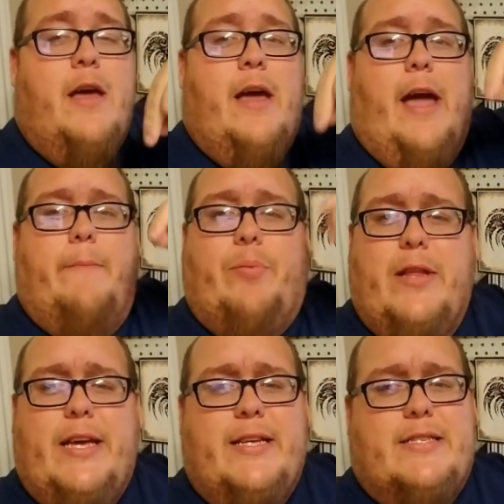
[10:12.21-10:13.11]

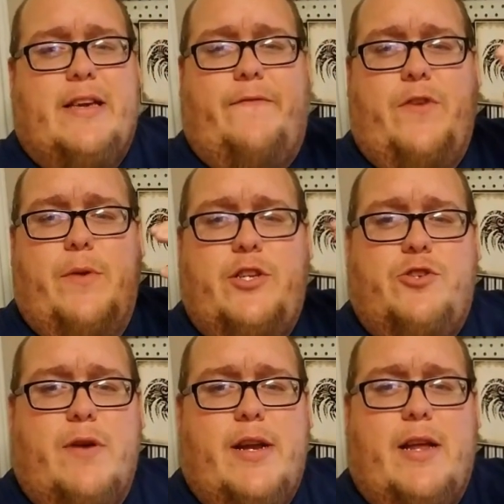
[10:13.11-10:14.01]
And please, if you
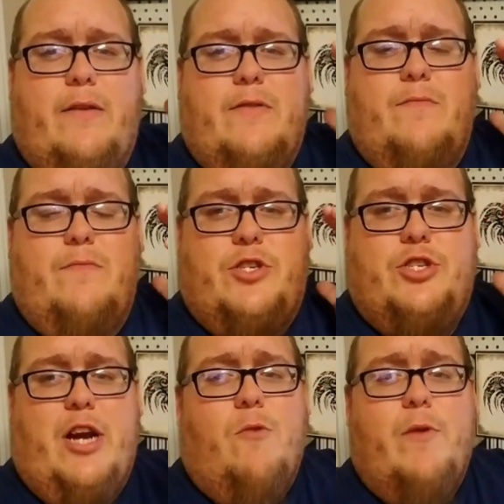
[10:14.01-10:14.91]
enjoyed it,
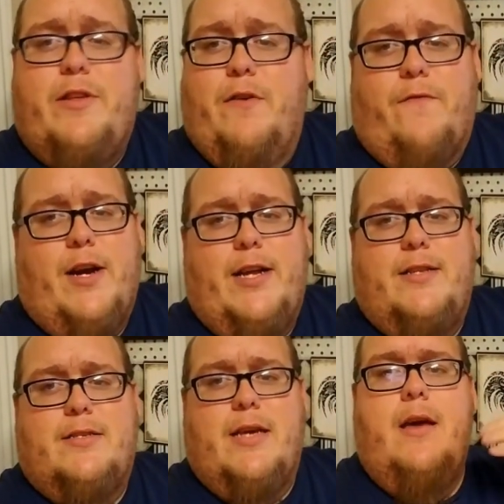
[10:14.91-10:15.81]
share with your
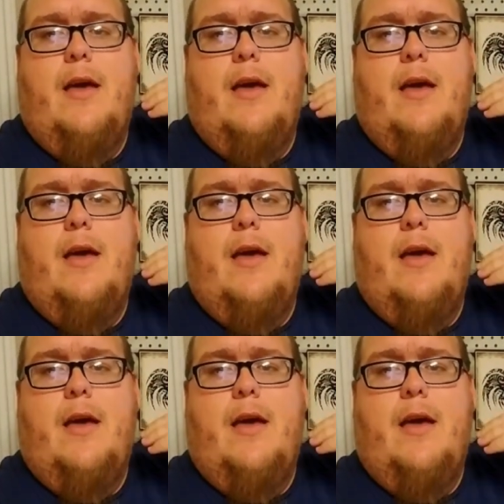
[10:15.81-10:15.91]
friends.